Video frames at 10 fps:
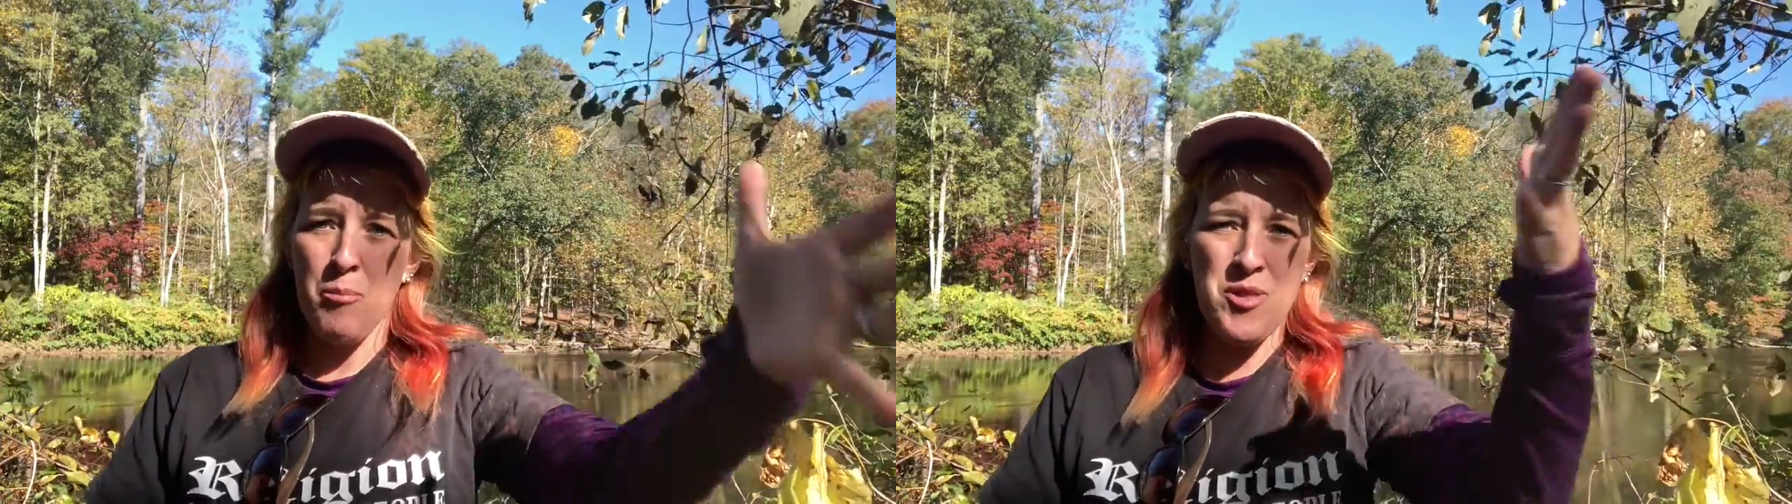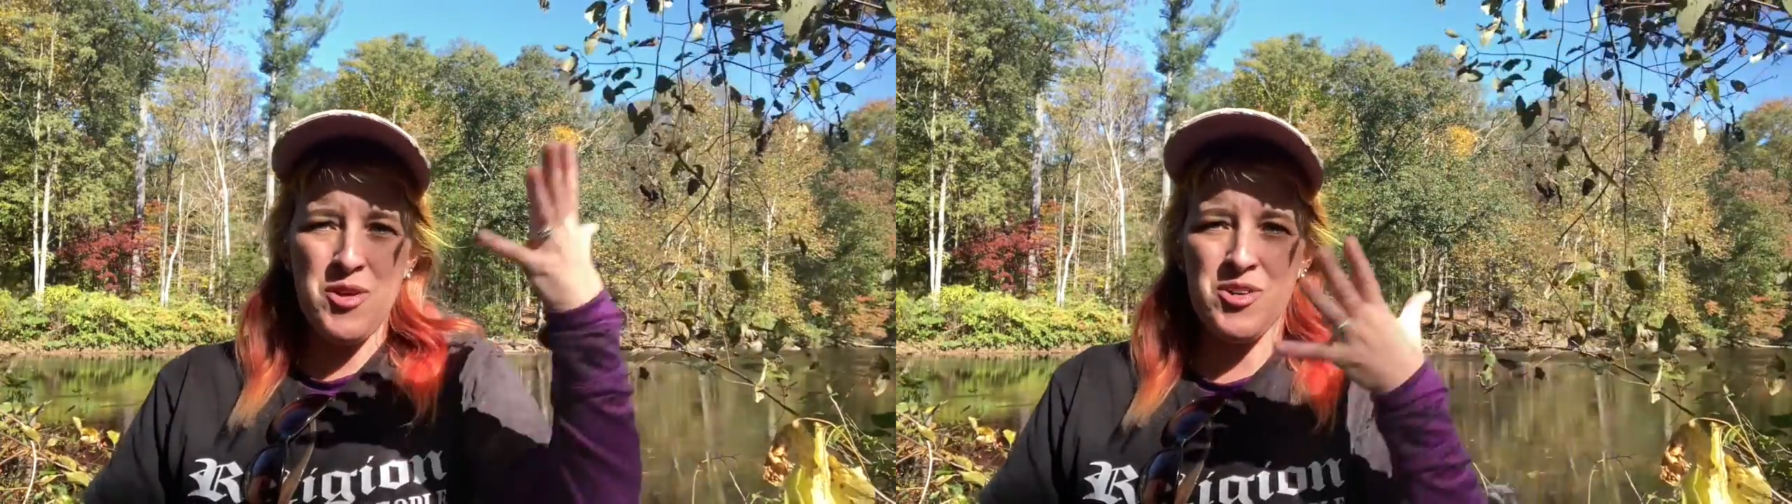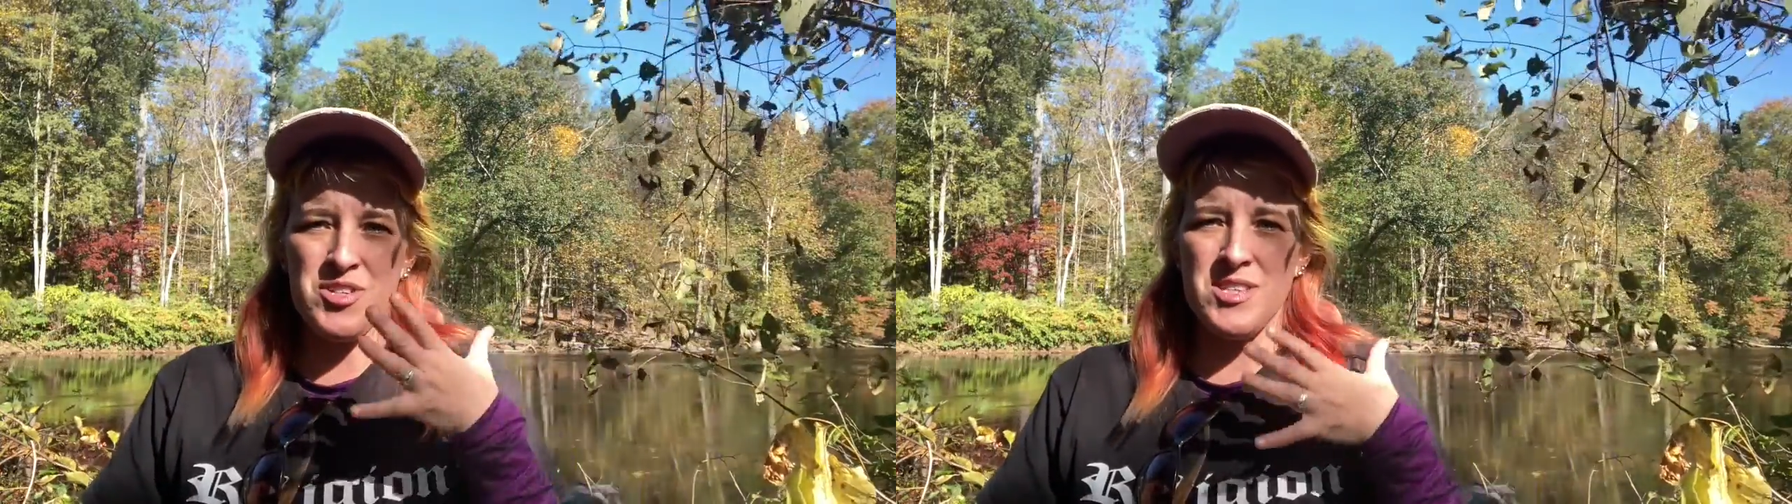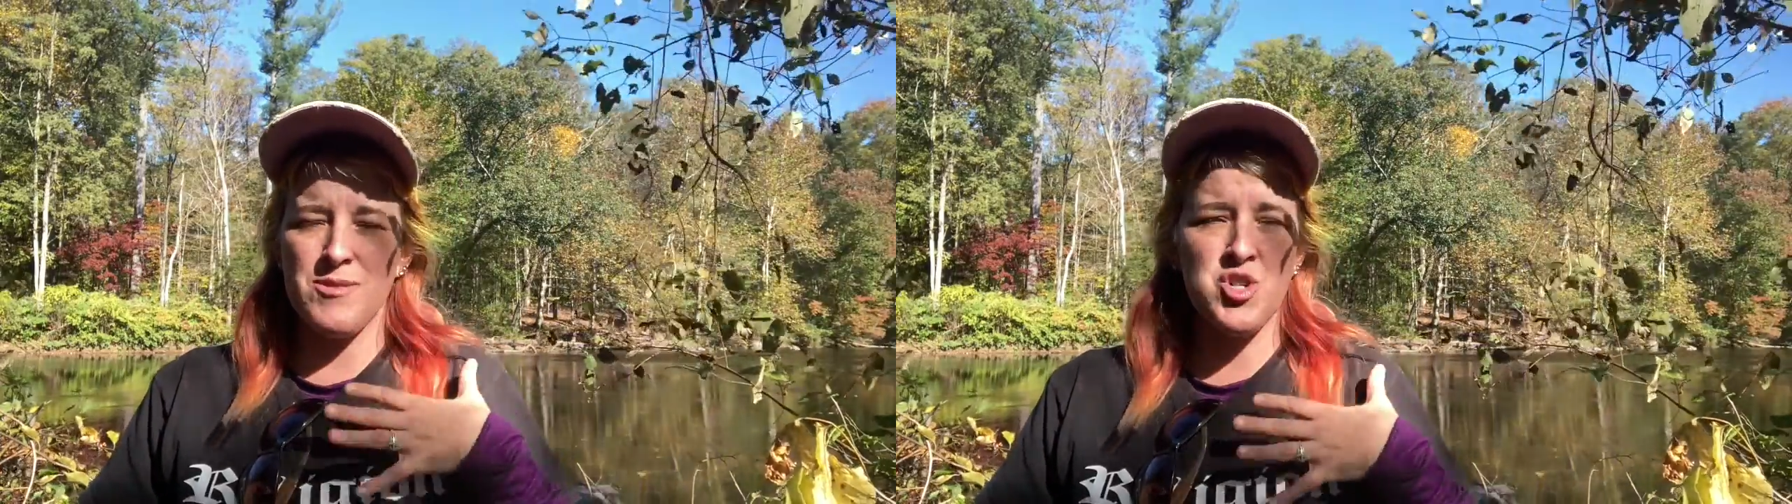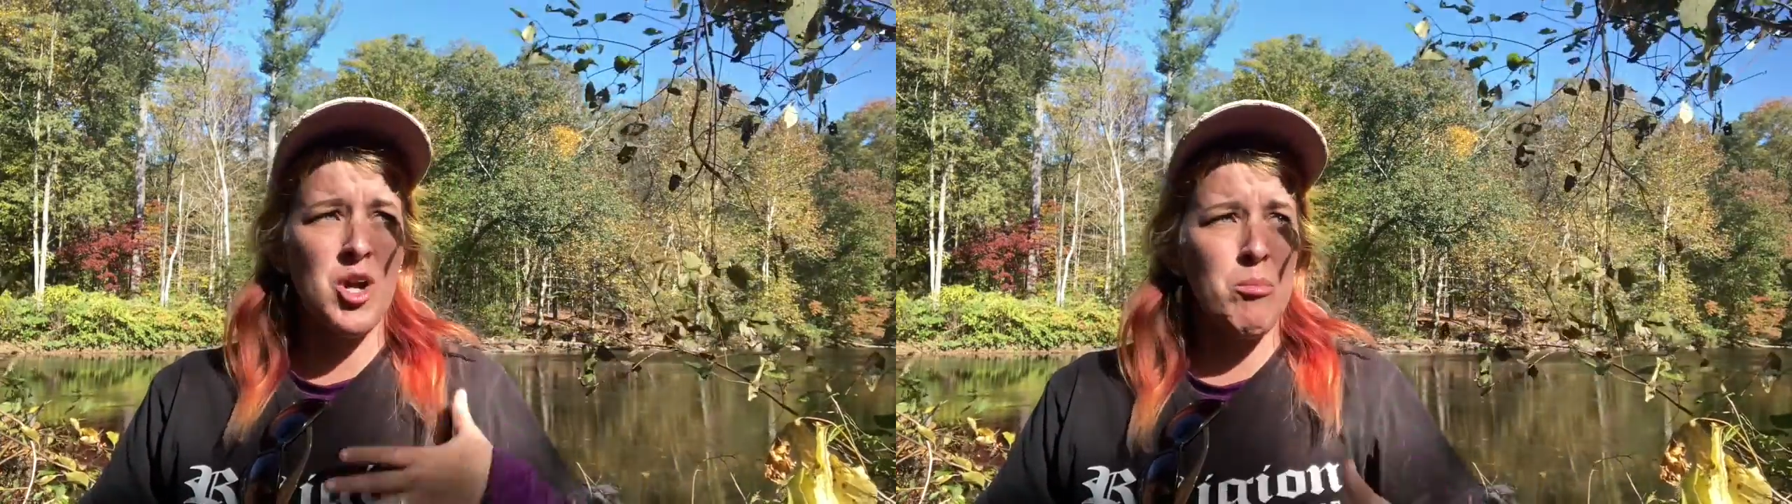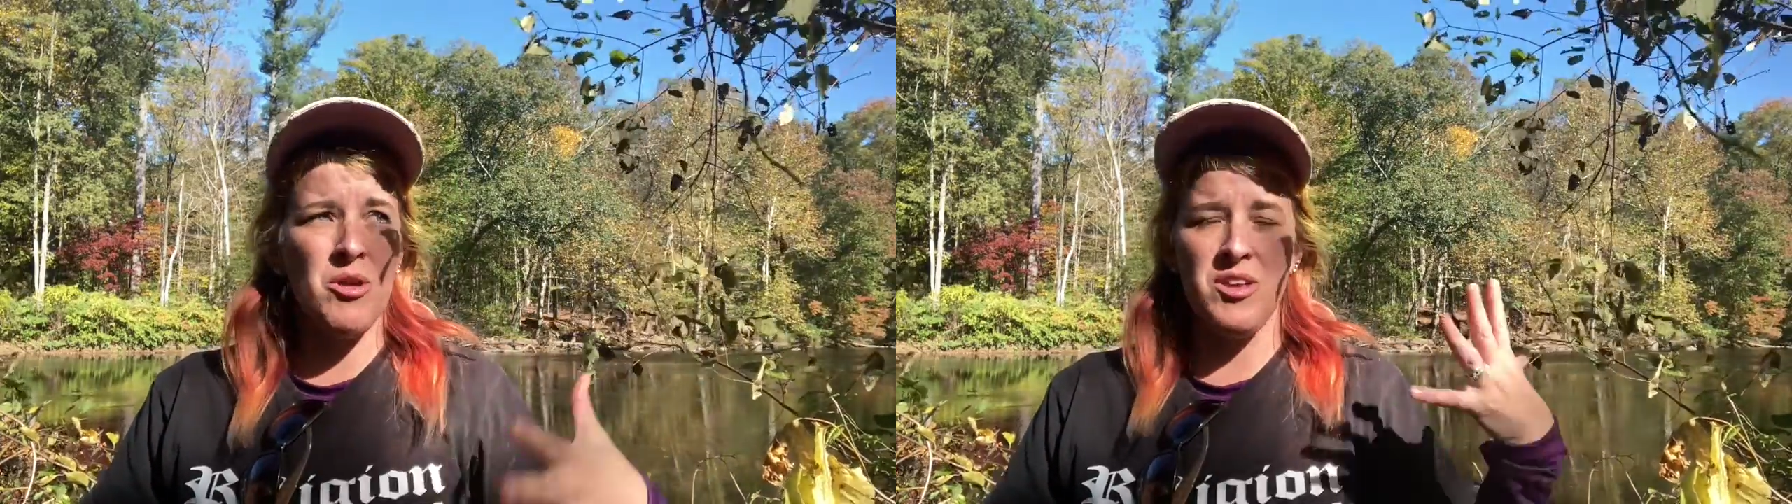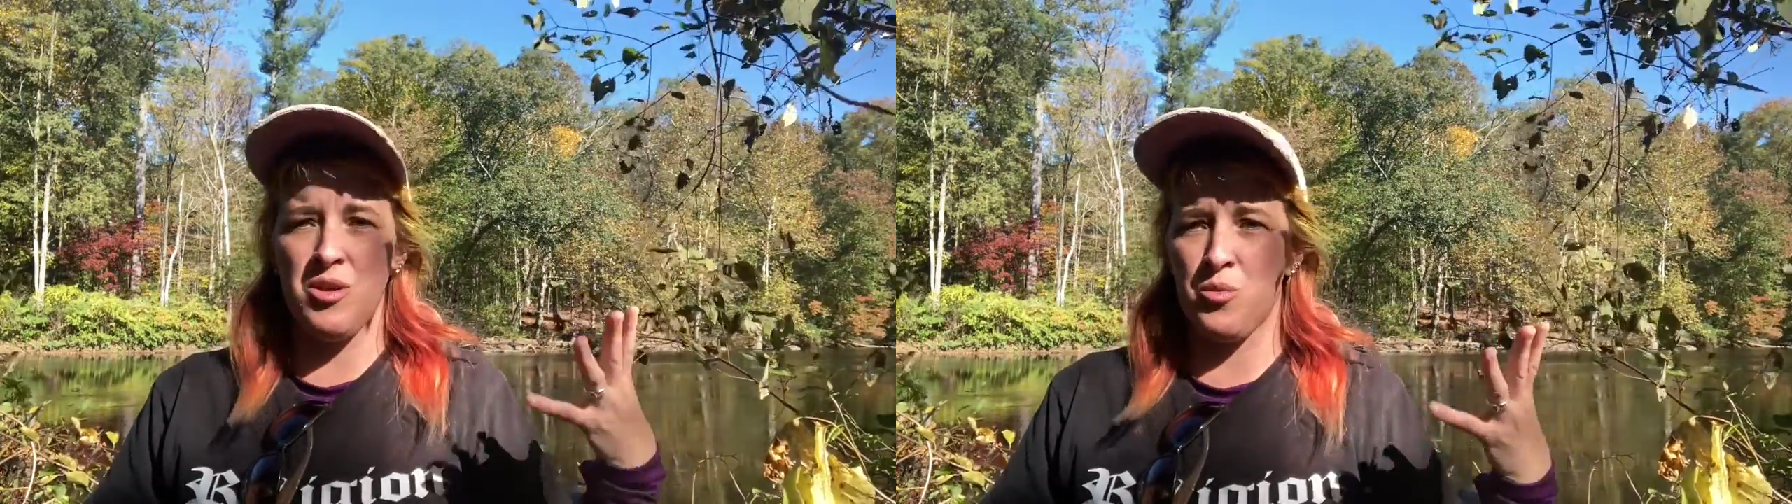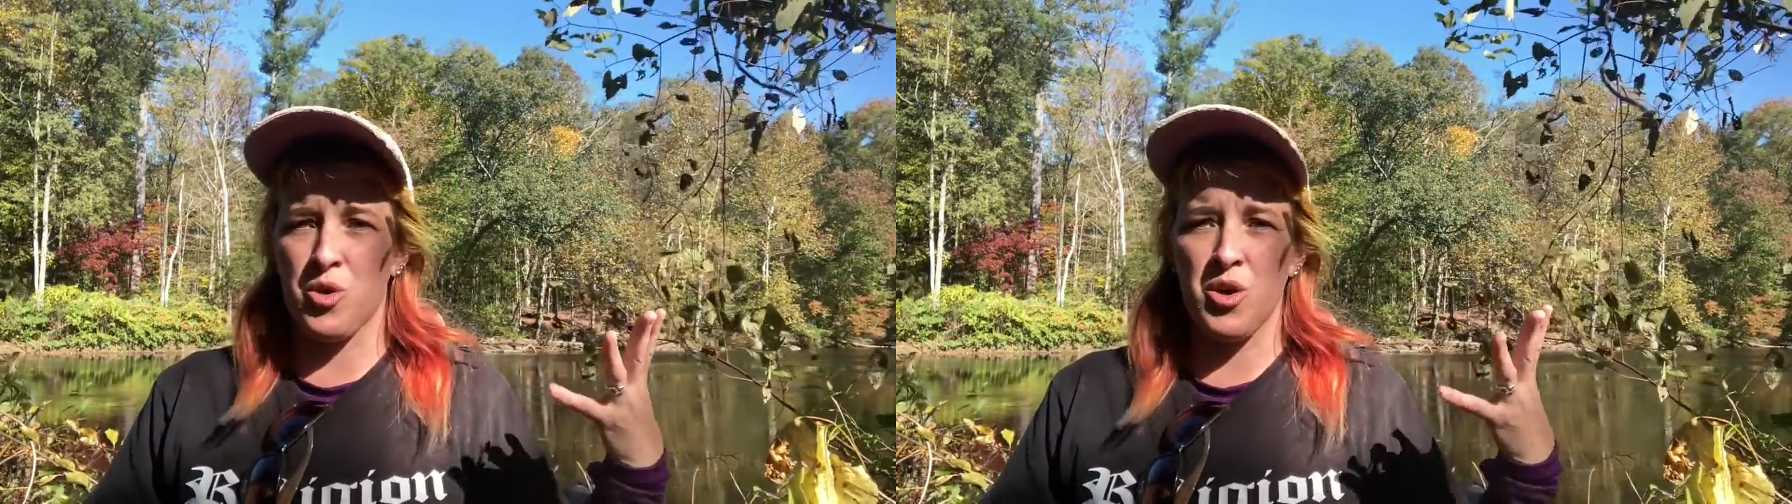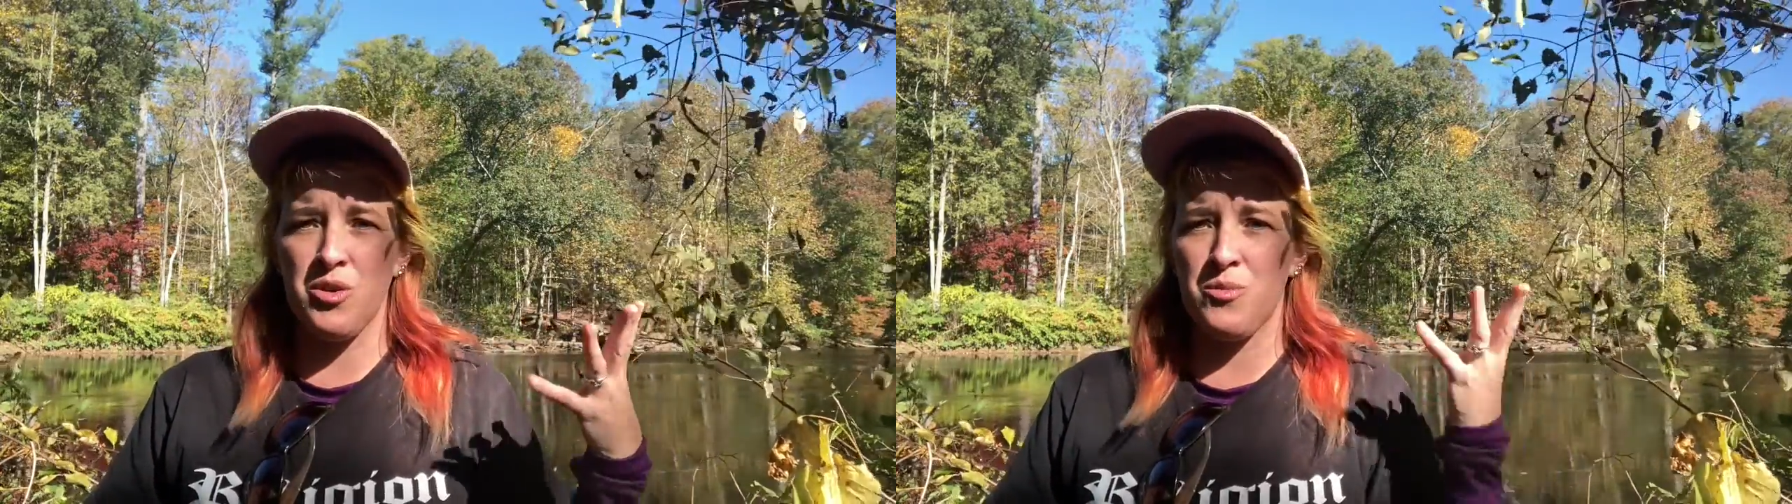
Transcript: but there's trouble in the world.